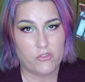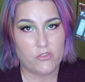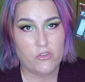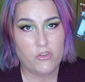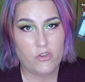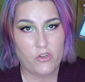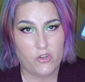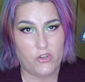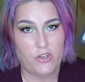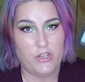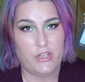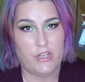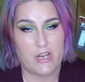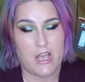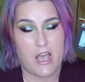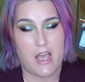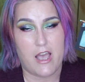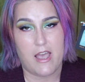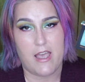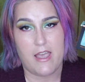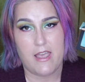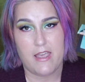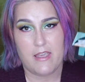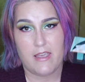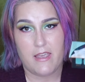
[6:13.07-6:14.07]
could
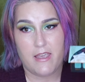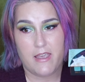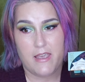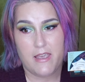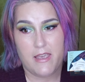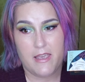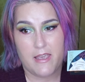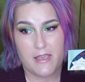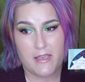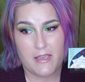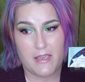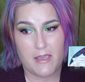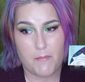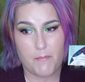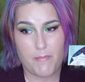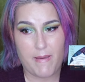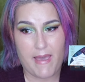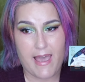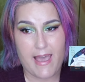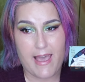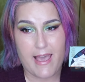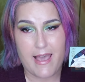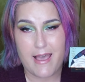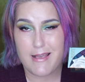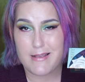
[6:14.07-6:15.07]
not get
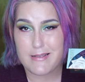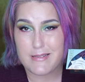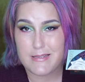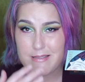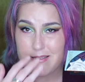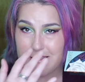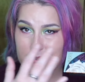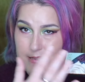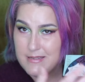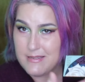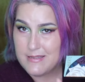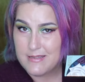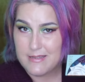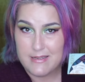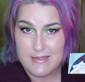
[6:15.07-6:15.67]
past